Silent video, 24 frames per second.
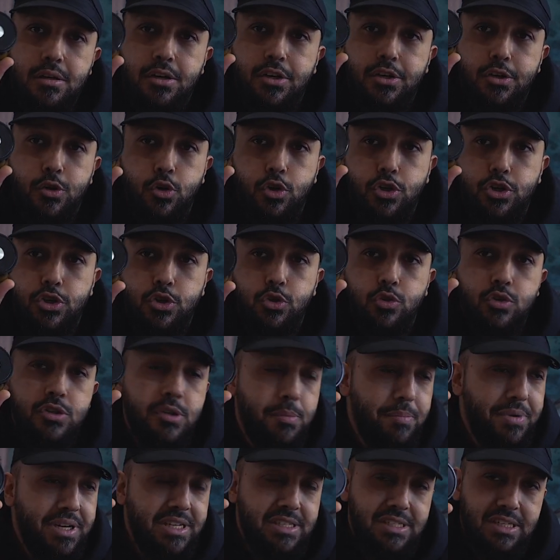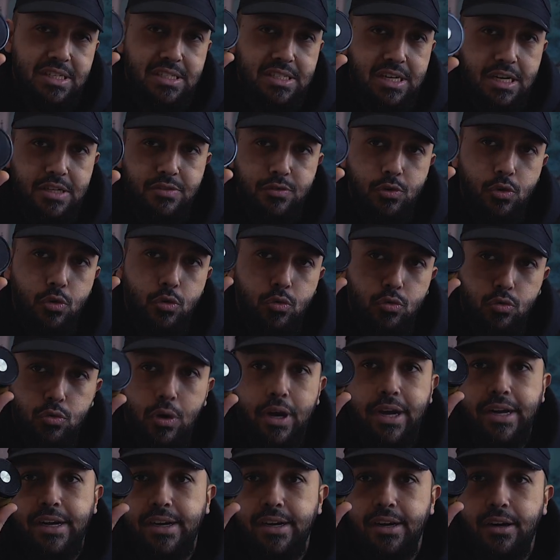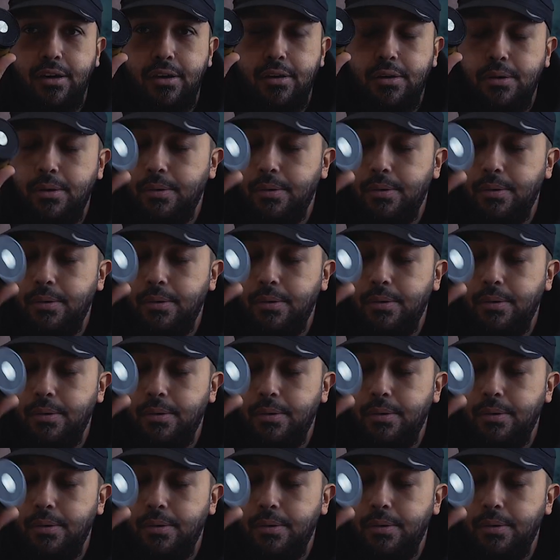your shoot to be successful right here.